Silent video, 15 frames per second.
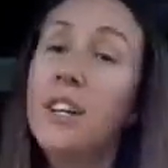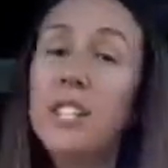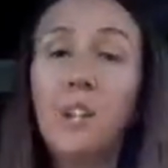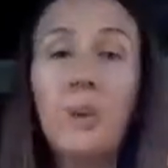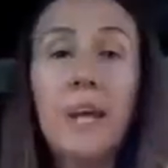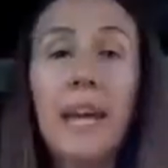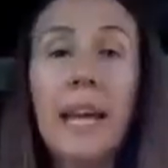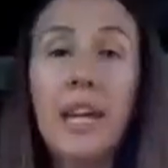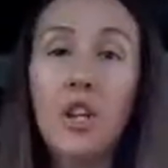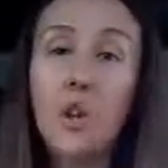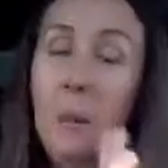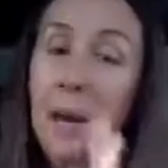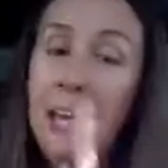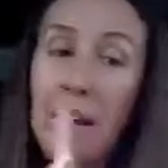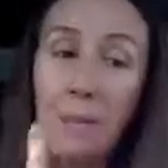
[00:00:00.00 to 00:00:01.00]
So again, you
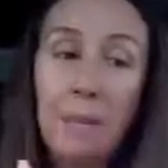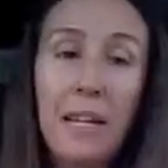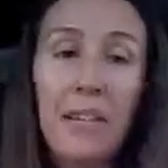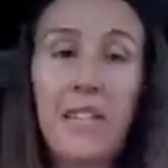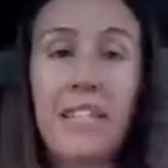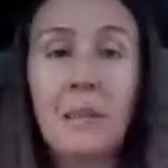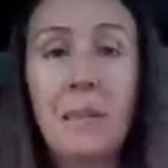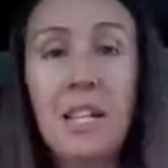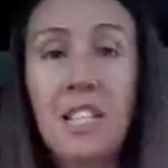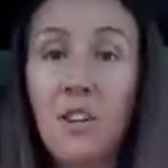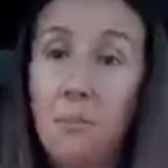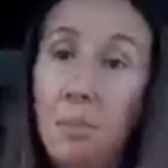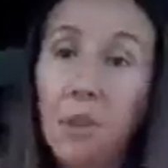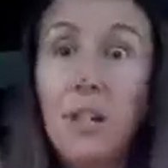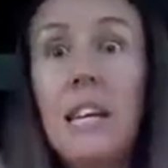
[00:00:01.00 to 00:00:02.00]
might not be in the space
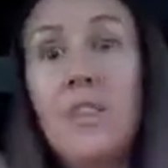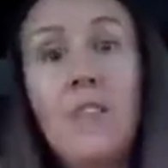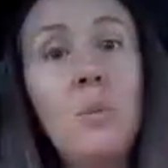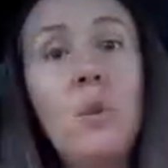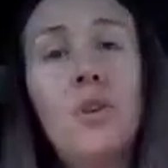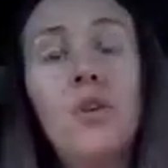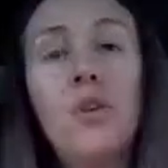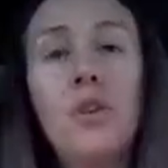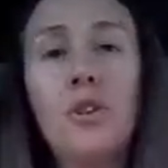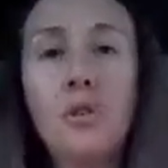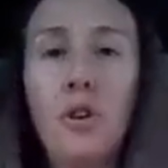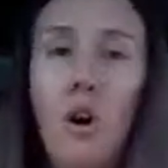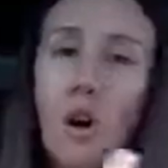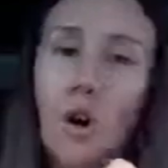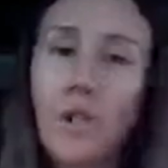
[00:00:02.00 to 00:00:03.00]
of believing with all your
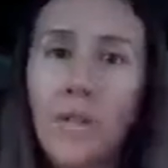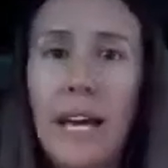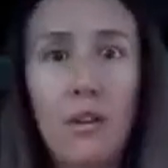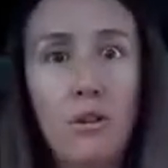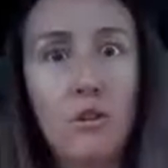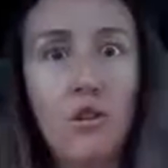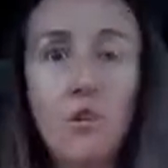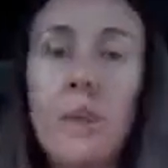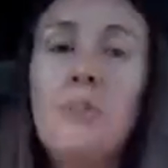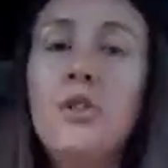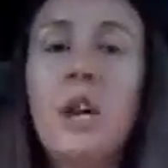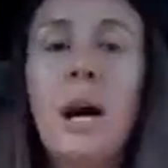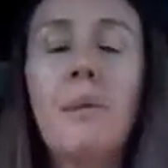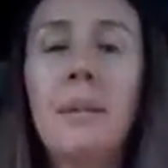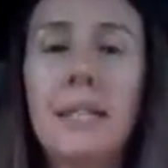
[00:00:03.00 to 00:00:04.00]
heart that your dream
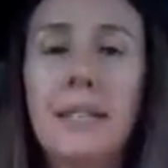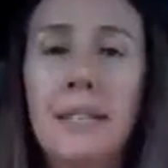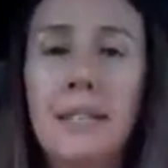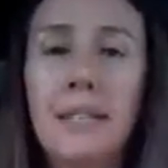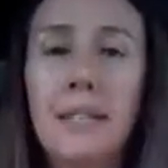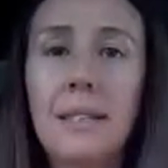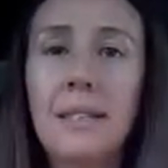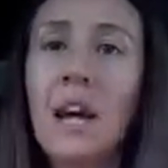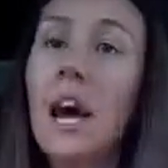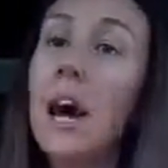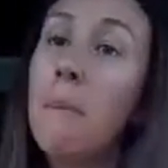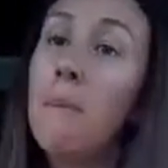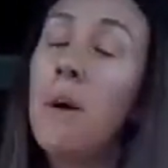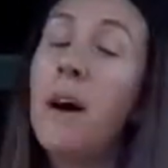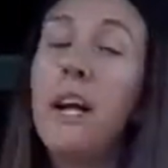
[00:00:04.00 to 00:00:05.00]
job exists,
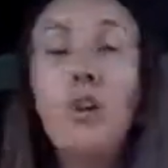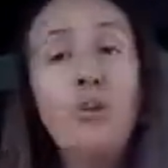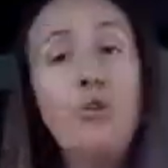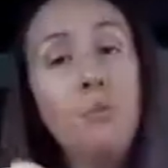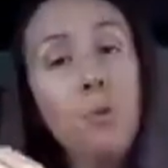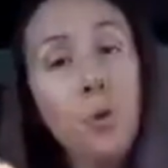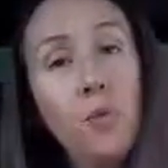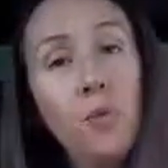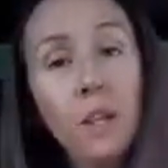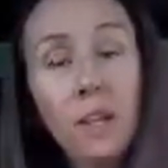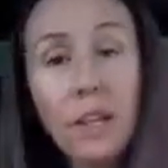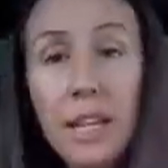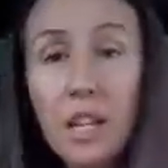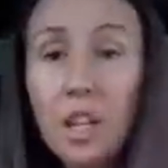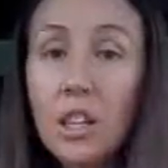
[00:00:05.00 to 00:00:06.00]
but you've moved a
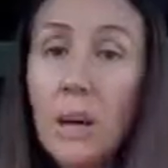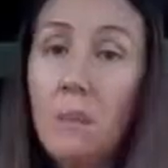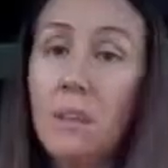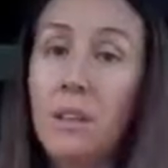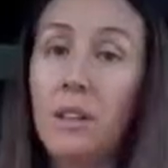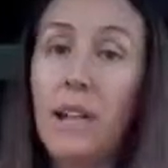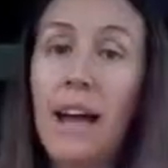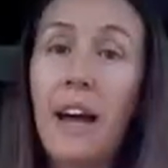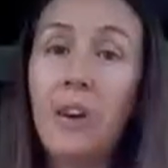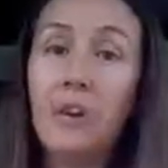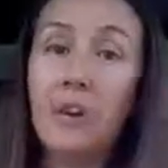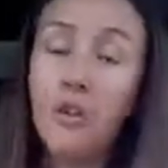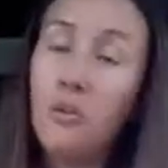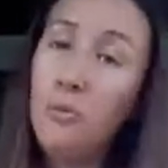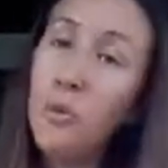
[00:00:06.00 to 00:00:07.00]
little up the
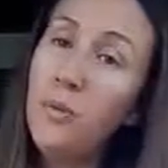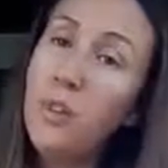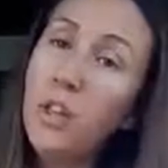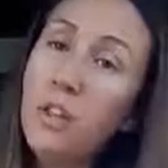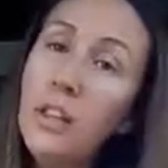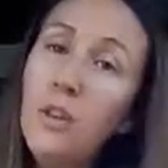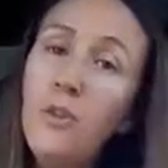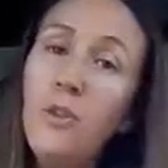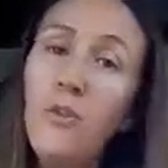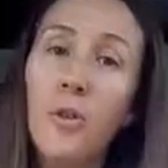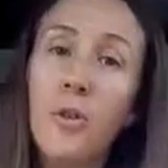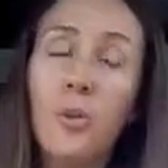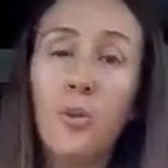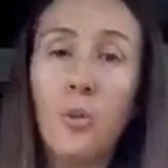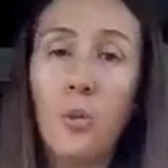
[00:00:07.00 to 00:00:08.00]
ladder, you've moved a little
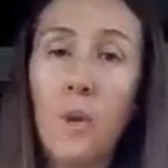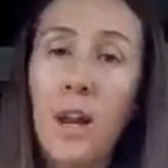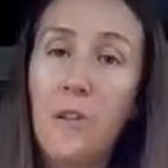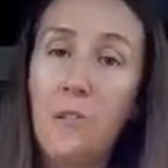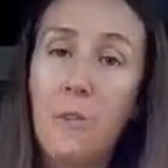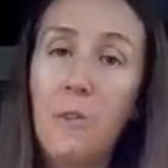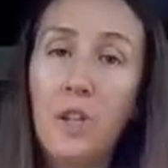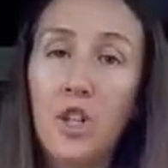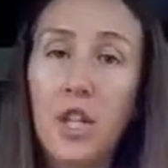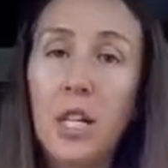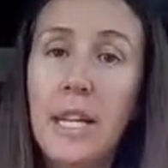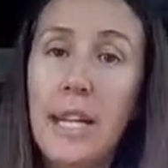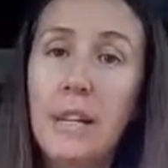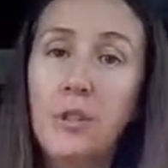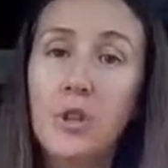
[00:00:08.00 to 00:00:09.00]
further away from the
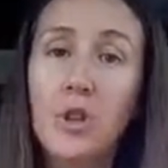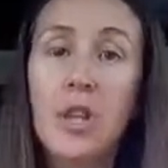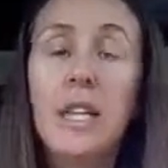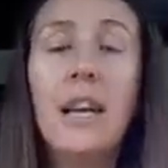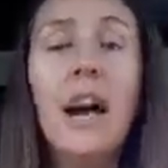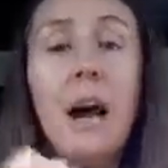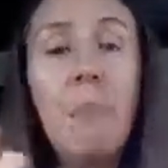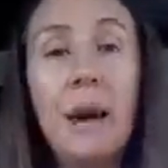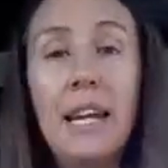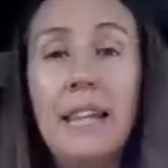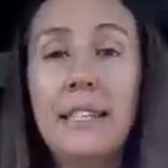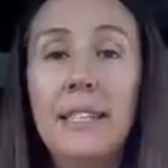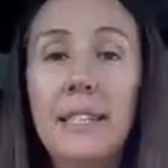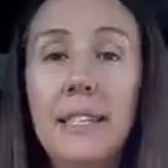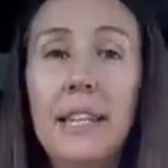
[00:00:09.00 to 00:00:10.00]
shitty energy by
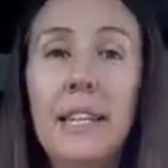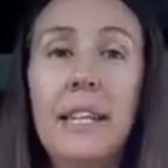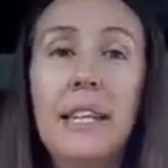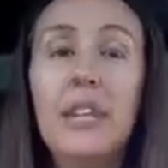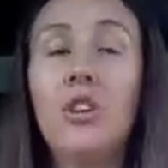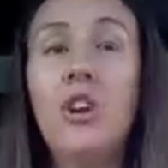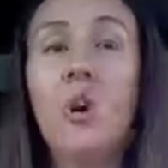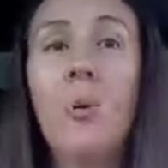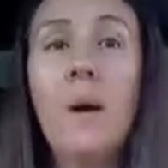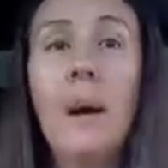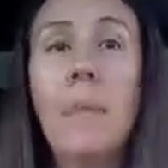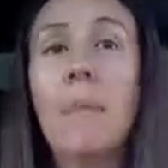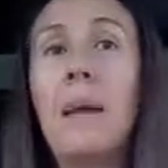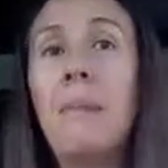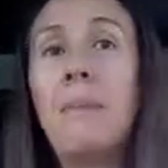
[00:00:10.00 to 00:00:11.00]
conceding, you know
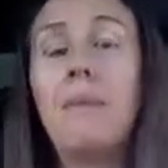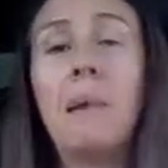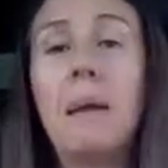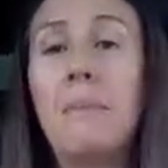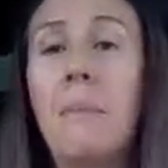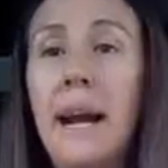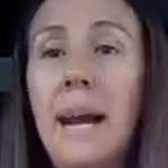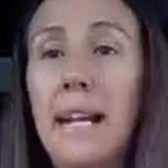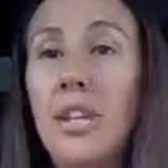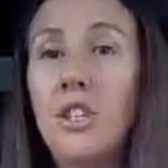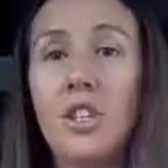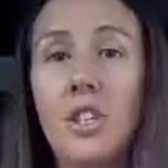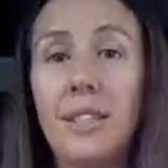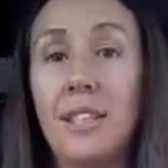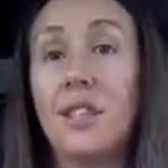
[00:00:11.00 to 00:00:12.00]
what, maybe my
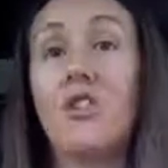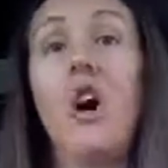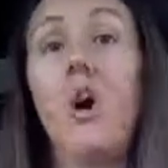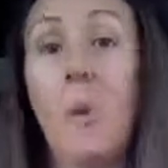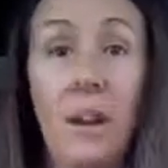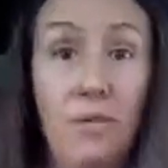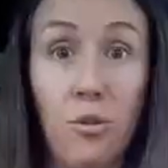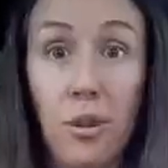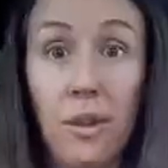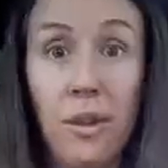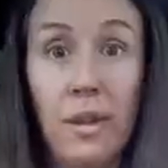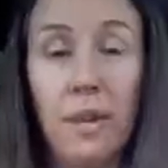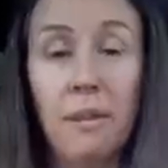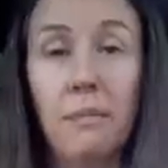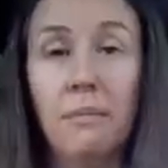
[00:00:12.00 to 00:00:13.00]
mind doesn't know
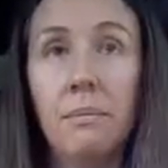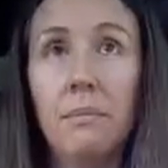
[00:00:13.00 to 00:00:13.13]
everything.